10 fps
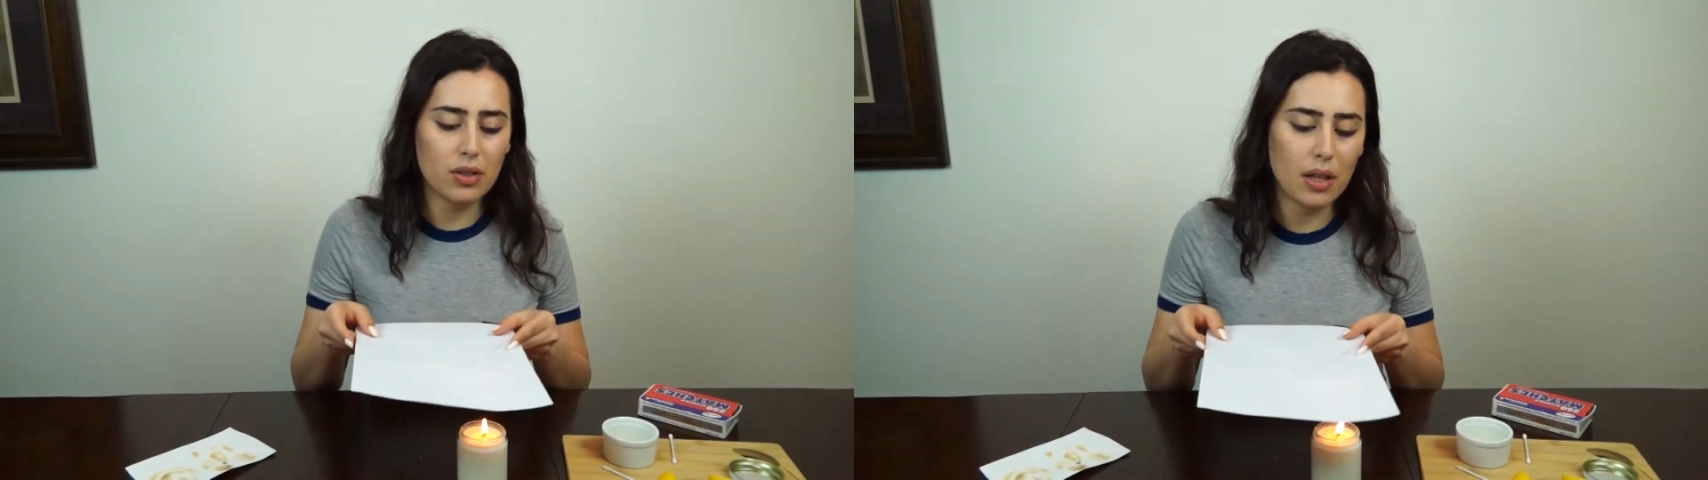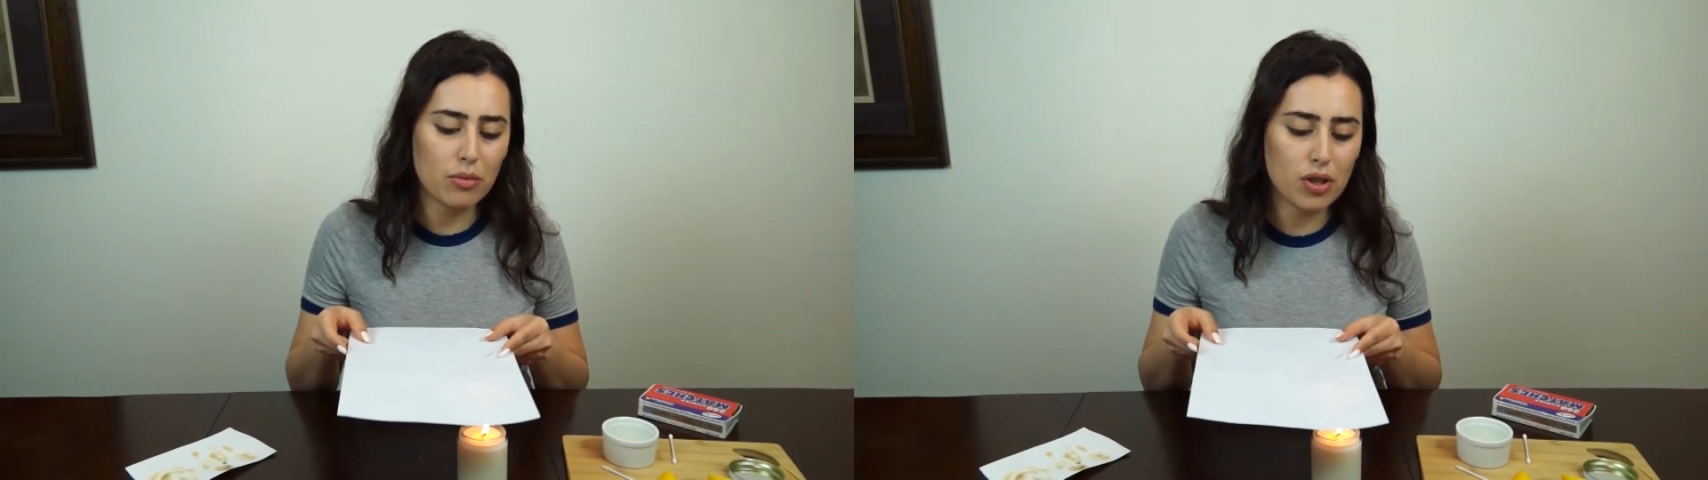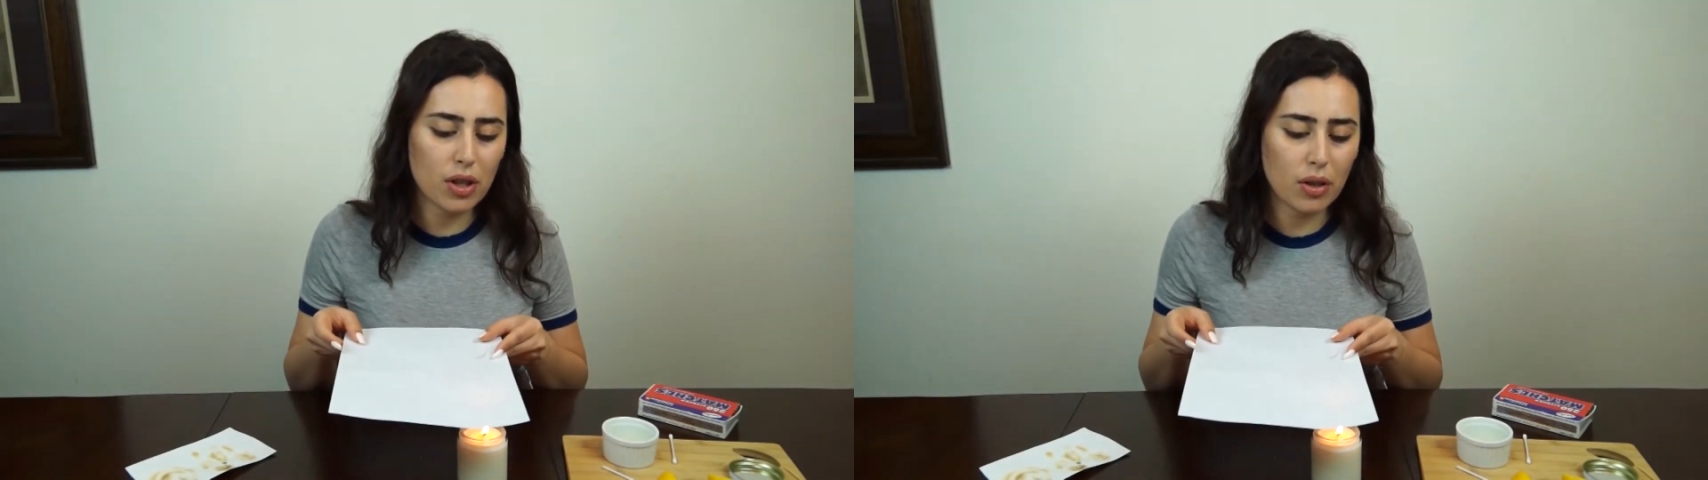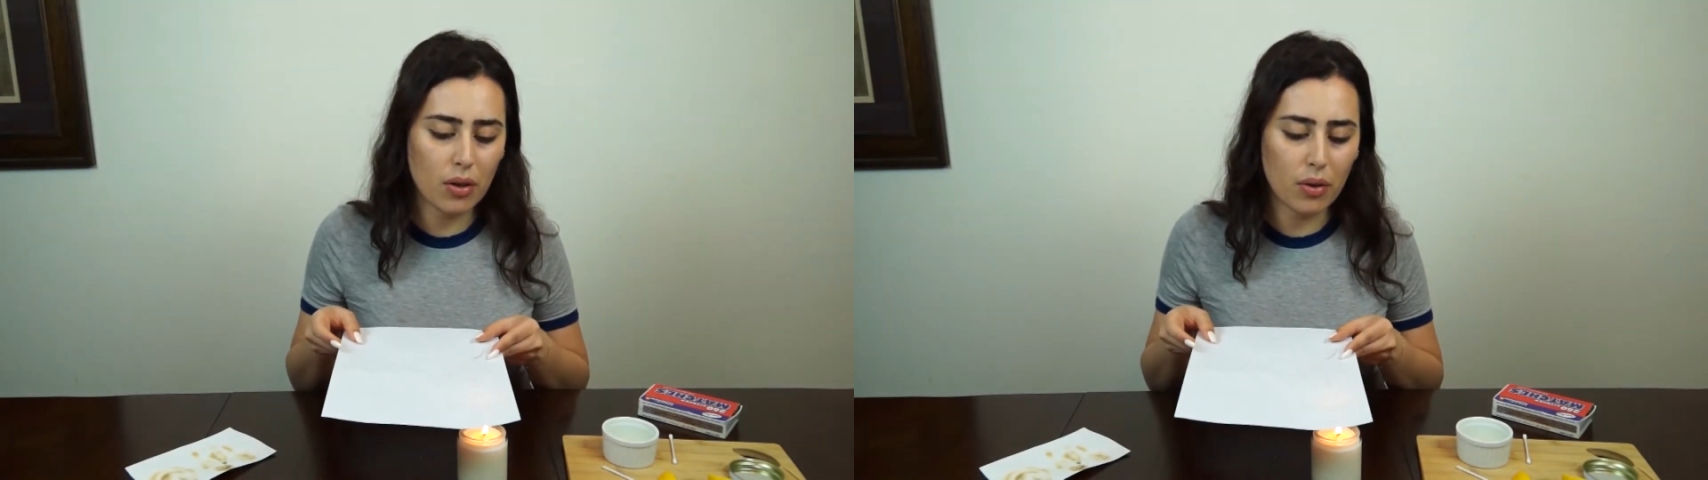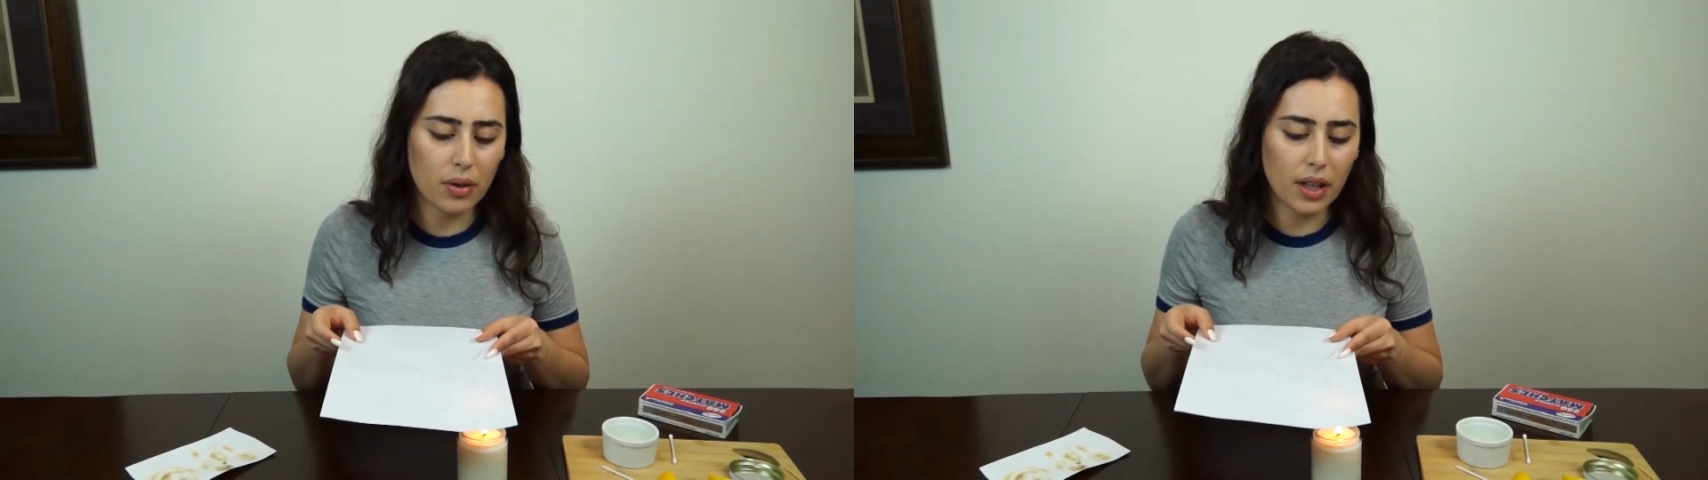So I'm just gonna
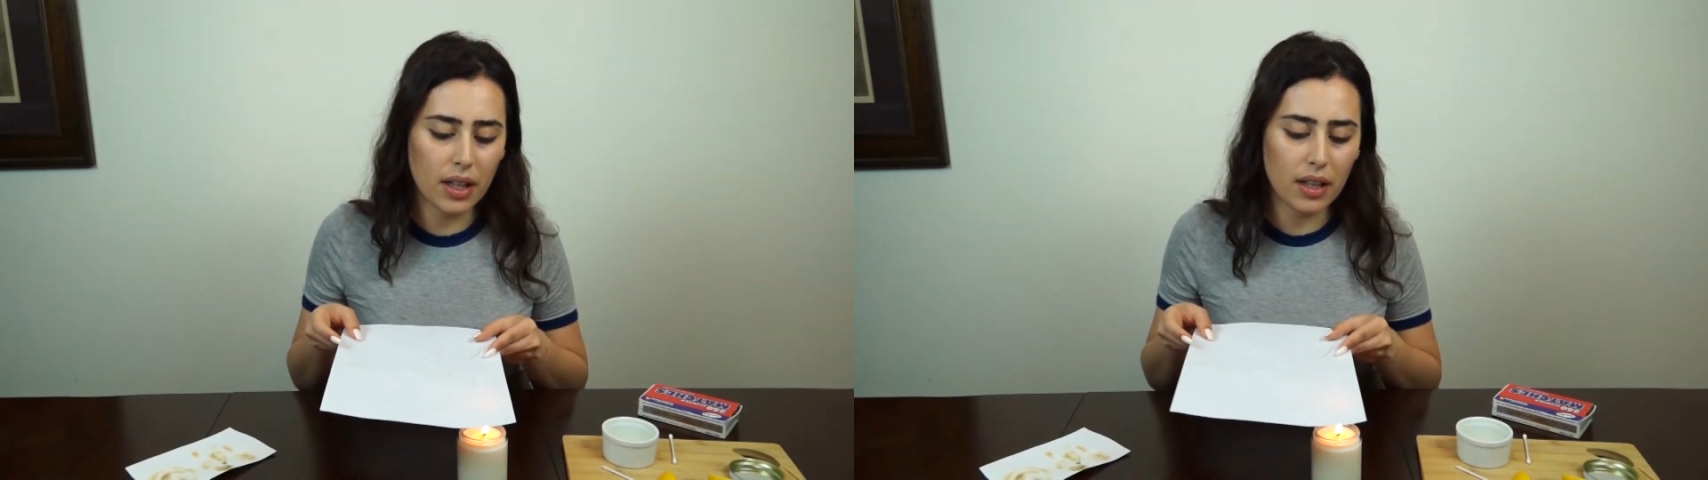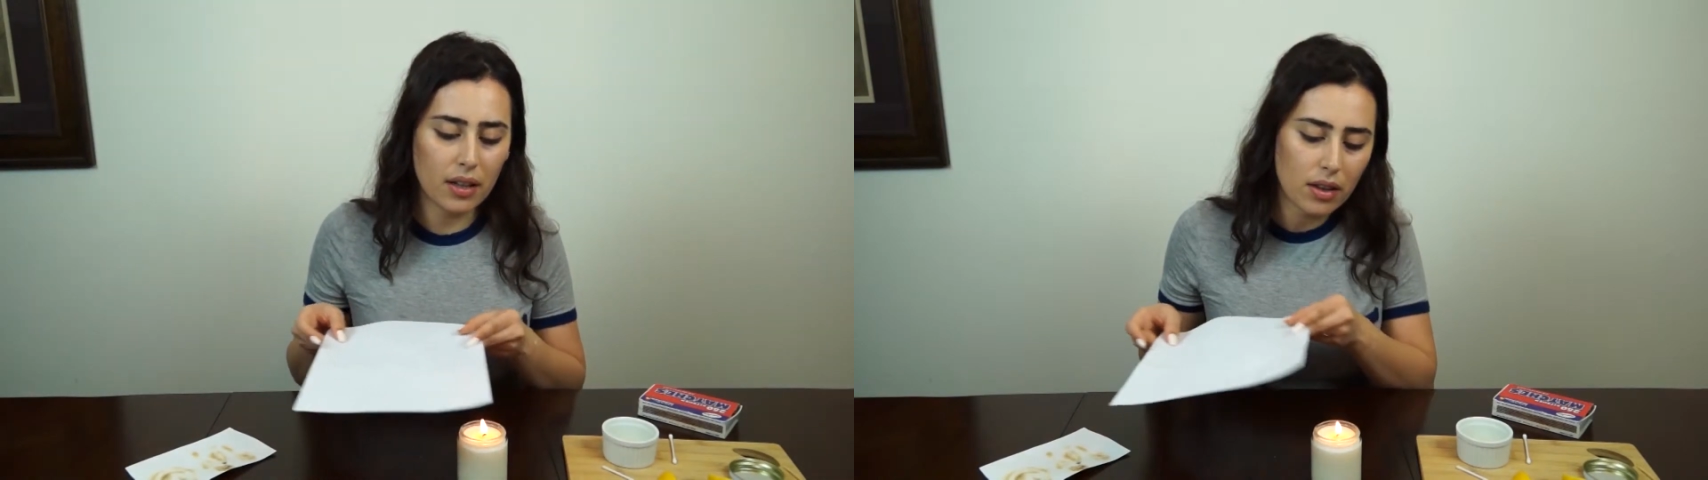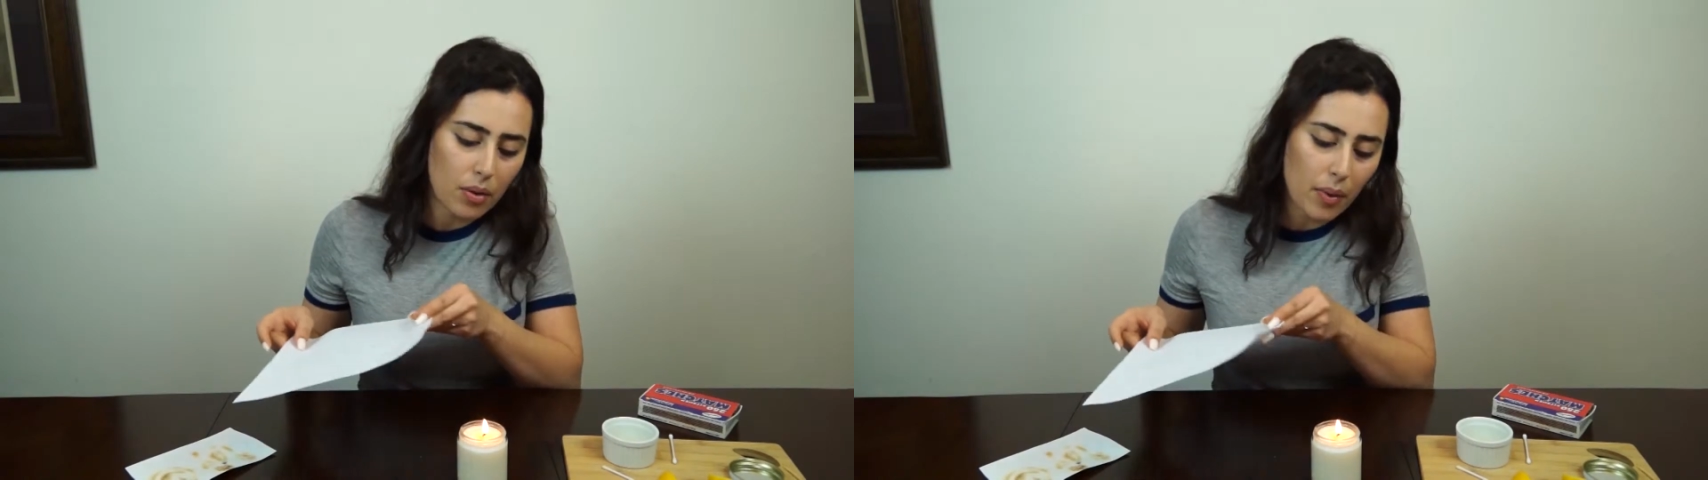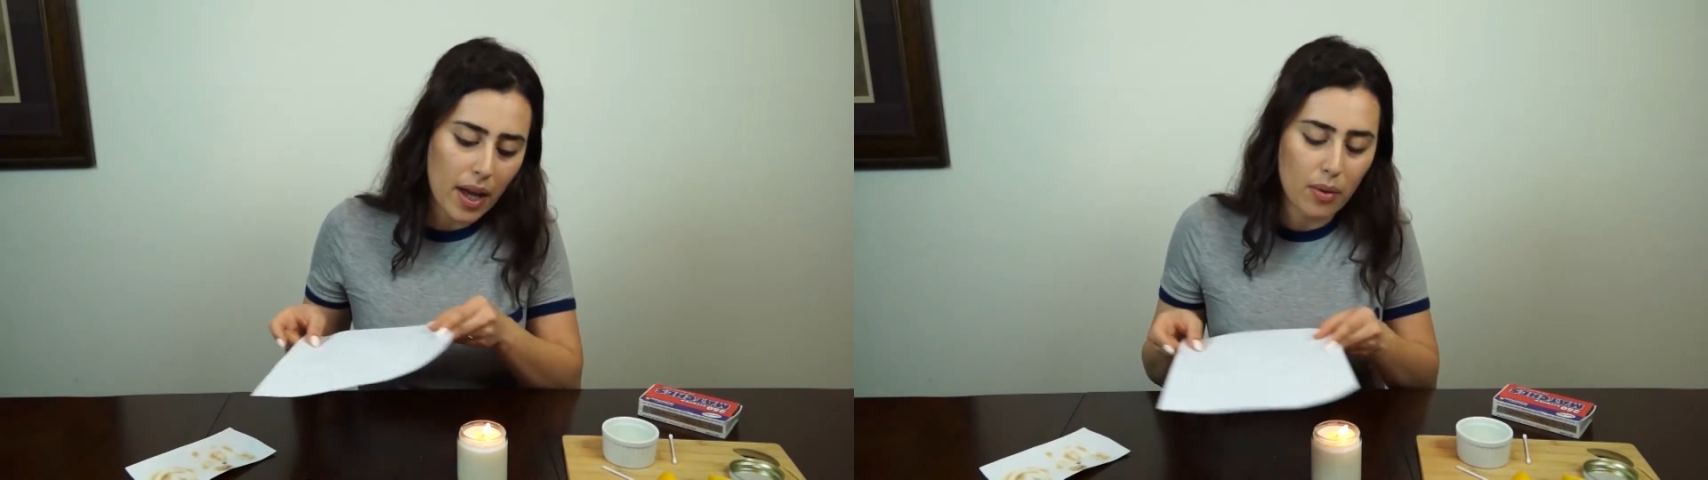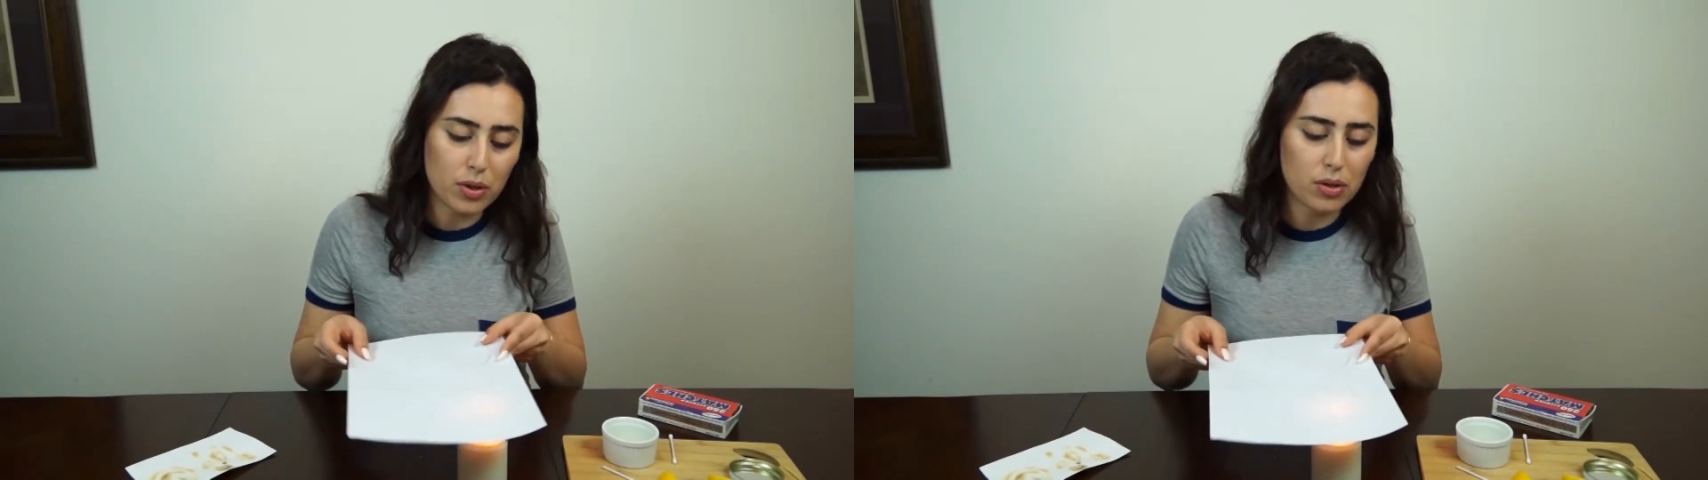hold it the way
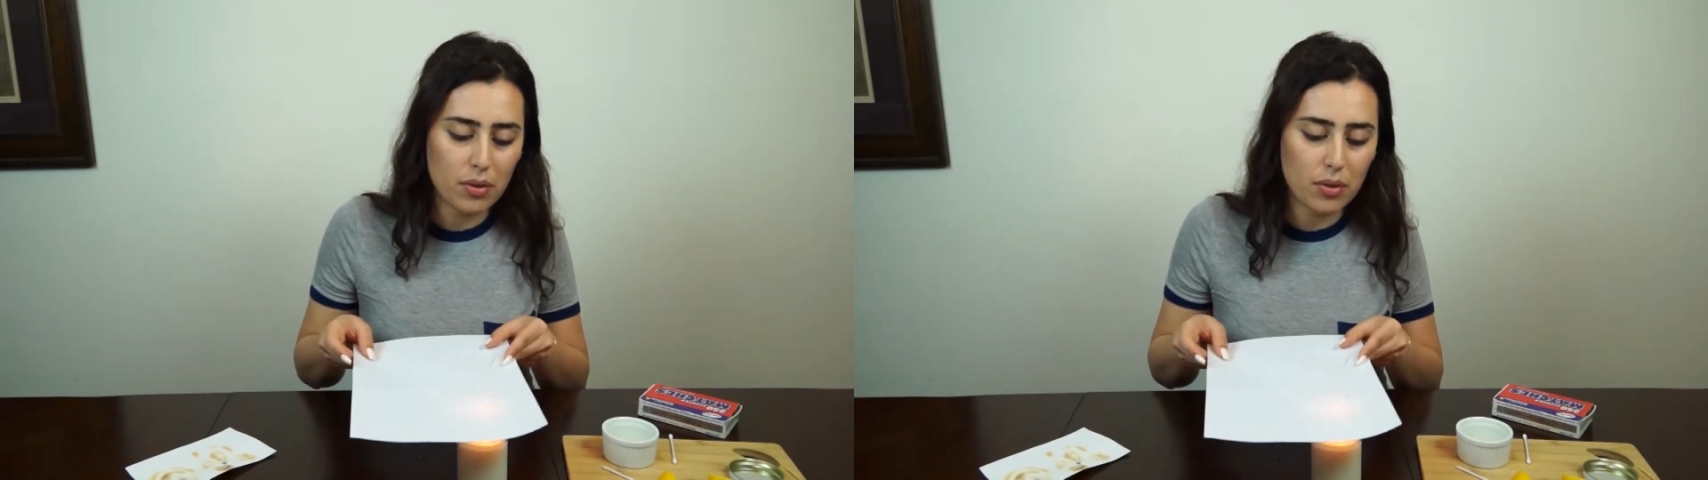I was